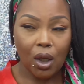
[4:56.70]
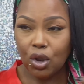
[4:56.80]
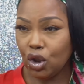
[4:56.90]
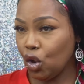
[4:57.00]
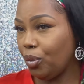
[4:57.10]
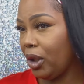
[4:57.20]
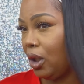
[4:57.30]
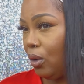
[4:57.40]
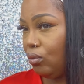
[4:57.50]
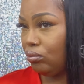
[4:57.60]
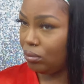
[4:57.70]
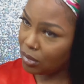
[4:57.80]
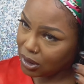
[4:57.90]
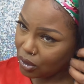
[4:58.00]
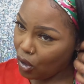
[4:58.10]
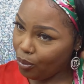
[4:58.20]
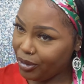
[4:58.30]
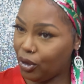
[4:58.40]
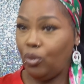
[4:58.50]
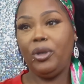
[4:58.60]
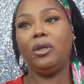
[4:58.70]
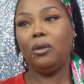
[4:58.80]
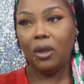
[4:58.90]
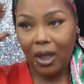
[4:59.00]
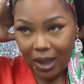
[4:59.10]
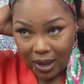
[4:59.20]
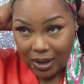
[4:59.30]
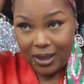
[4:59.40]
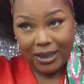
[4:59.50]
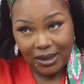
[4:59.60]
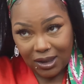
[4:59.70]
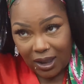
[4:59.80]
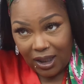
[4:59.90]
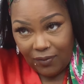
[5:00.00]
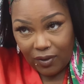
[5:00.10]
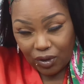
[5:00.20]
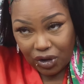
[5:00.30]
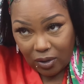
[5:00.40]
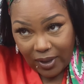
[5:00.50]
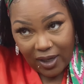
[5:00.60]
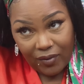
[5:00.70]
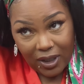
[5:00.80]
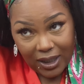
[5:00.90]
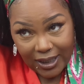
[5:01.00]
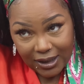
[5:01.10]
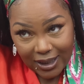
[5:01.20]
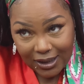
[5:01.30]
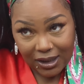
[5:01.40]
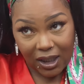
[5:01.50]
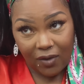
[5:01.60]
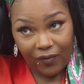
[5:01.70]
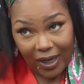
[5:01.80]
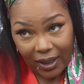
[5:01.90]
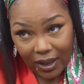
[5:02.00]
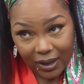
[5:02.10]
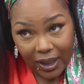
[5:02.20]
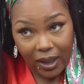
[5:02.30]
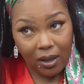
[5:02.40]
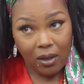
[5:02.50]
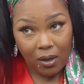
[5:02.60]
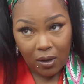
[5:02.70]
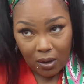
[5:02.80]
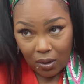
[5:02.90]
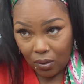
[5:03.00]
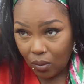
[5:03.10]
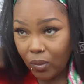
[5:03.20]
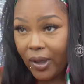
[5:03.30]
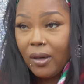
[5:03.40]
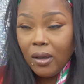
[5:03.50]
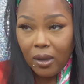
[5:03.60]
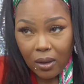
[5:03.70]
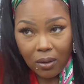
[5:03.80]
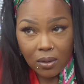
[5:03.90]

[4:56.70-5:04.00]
Super cute. Super duper cute. Let's see. Even though she don't have any lace, let's see if I can like wear her